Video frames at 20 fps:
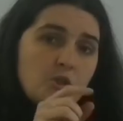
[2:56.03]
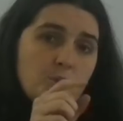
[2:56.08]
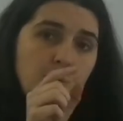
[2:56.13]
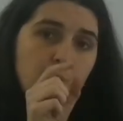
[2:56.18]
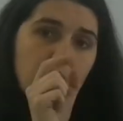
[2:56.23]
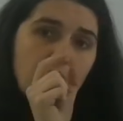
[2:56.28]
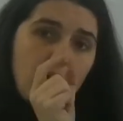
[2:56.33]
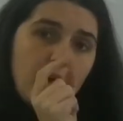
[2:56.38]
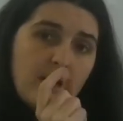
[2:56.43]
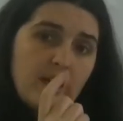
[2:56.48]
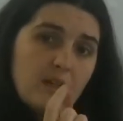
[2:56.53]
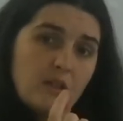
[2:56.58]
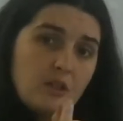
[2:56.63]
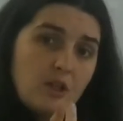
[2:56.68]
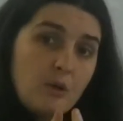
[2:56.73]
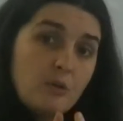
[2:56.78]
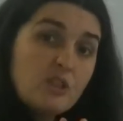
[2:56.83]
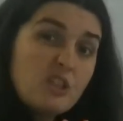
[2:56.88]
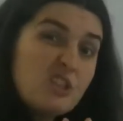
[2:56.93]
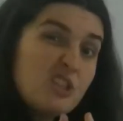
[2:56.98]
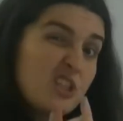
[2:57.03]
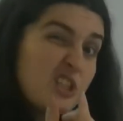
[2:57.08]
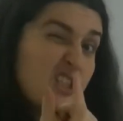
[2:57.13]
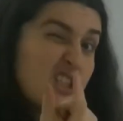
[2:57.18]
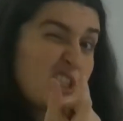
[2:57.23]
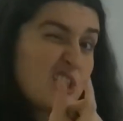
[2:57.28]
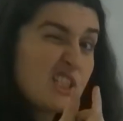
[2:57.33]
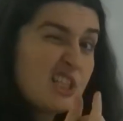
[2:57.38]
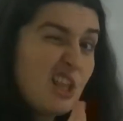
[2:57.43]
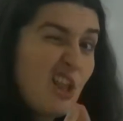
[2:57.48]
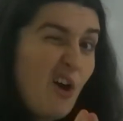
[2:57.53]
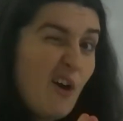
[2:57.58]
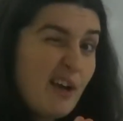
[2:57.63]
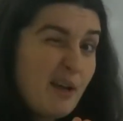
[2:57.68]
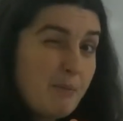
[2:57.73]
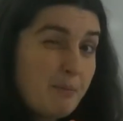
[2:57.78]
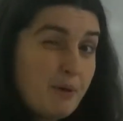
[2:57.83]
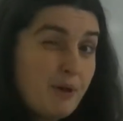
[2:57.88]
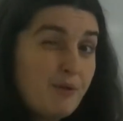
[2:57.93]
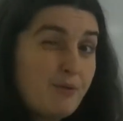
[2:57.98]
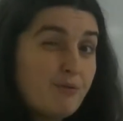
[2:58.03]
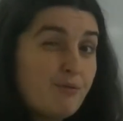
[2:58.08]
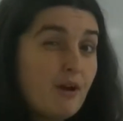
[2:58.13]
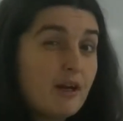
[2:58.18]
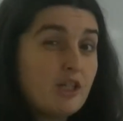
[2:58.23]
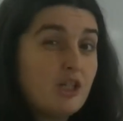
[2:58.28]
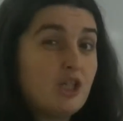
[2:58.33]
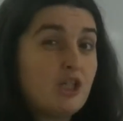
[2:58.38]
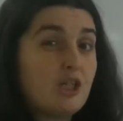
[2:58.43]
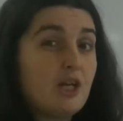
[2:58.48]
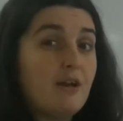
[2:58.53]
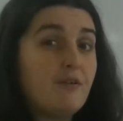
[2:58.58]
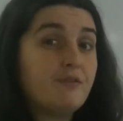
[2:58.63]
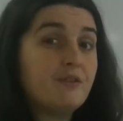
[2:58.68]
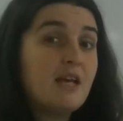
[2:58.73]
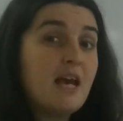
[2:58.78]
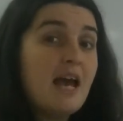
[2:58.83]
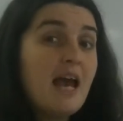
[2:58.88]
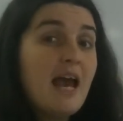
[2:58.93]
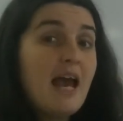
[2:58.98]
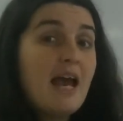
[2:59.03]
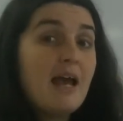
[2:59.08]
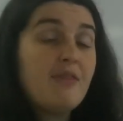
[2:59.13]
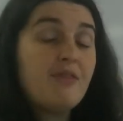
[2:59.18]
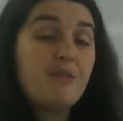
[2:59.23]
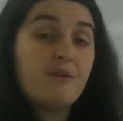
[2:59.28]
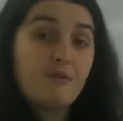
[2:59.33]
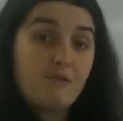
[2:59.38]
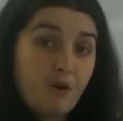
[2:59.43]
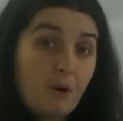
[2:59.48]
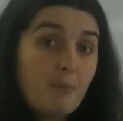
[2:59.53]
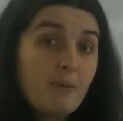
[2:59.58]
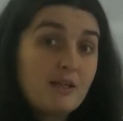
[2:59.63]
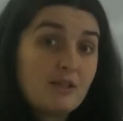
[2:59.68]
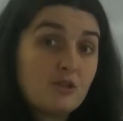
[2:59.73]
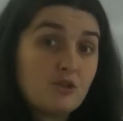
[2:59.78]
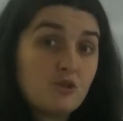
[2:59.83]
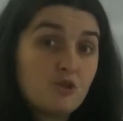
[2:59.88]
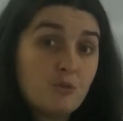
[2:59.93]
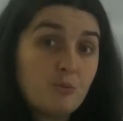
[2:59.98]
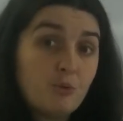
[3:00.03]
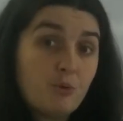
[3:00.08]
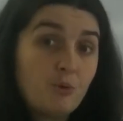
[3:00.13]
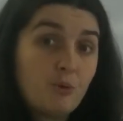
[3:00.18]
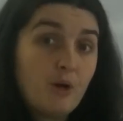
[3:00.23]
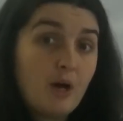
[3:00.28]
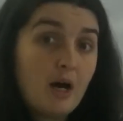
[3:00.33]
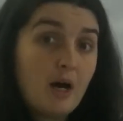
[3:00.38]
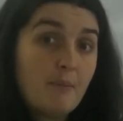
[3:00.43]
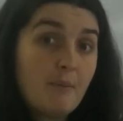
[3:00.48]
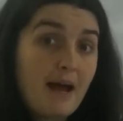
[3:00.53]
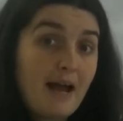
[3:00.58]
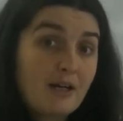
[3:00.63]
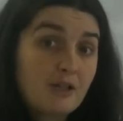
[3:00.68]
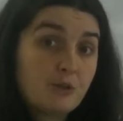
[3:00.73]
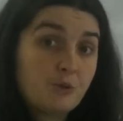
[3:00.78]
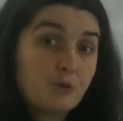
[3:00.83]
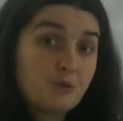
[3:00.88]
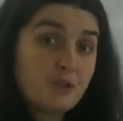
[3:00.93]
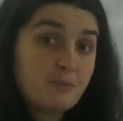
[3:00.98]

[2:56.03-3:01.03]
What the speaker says: so we'd notice a slight bit of redshift from its normal actual